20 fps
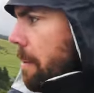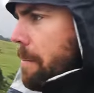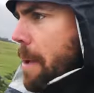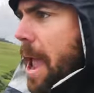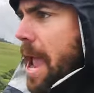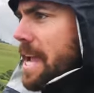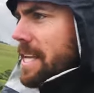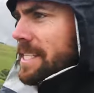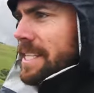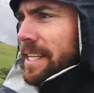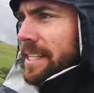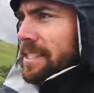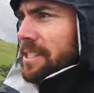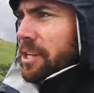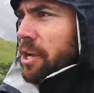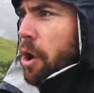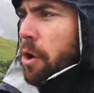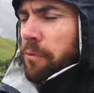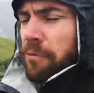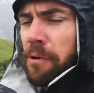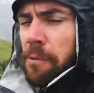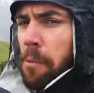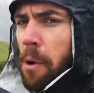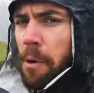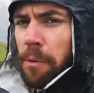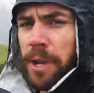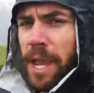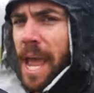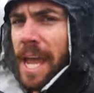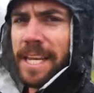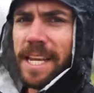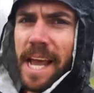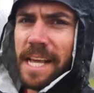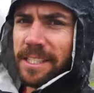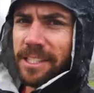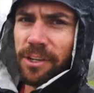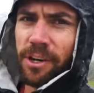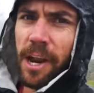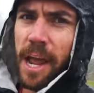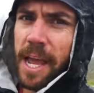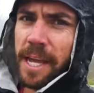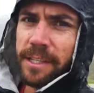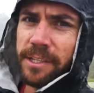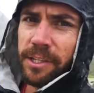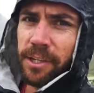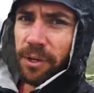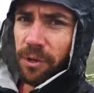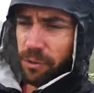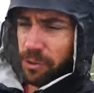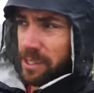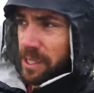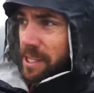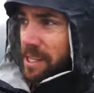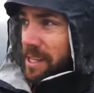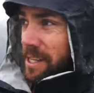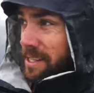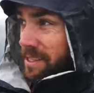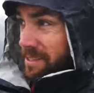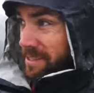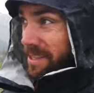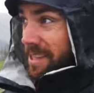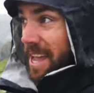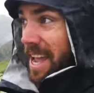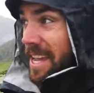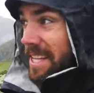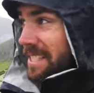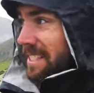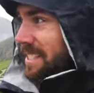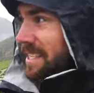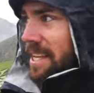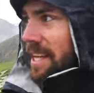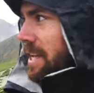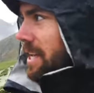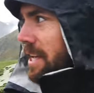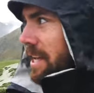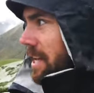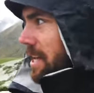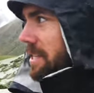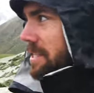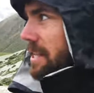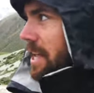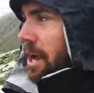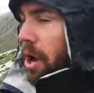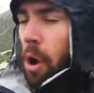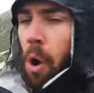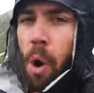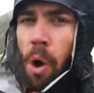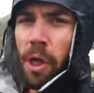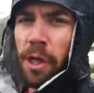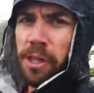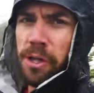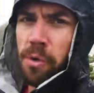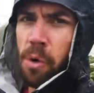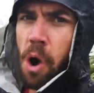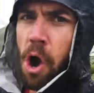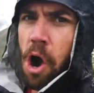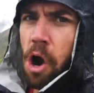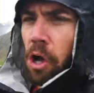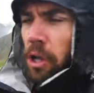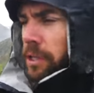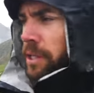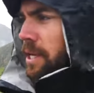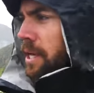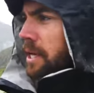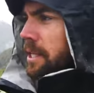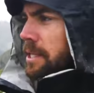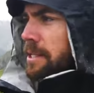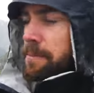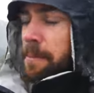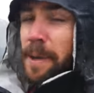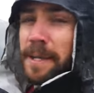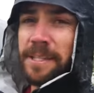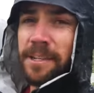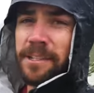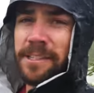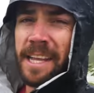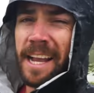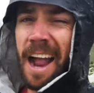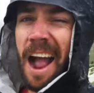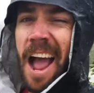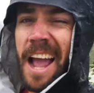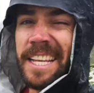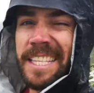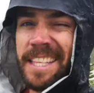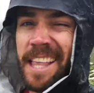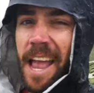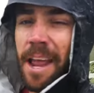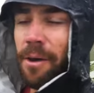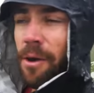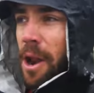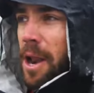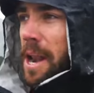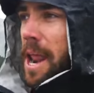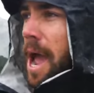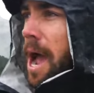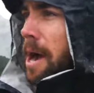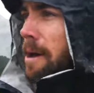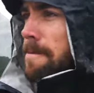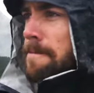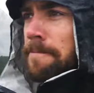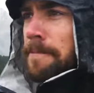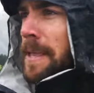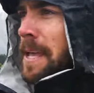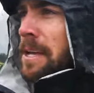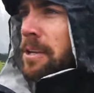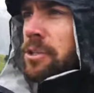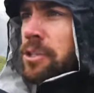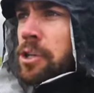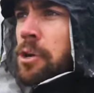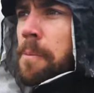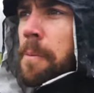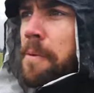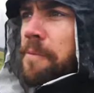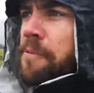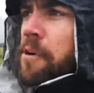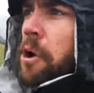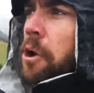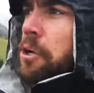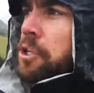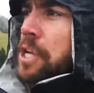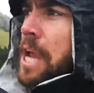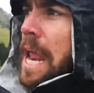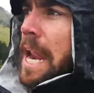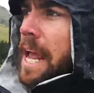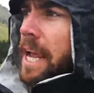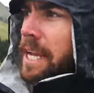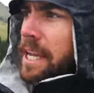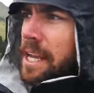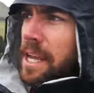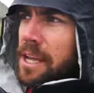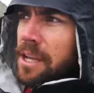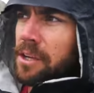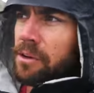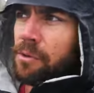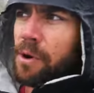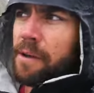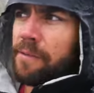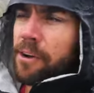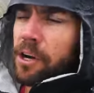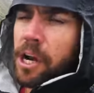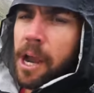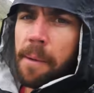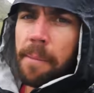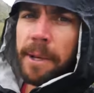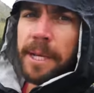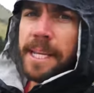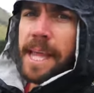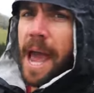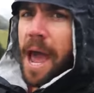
amazing to go from what we had yesterday to this is like a whole other world. This place looks like Iceland right now. Super photogenic, river coming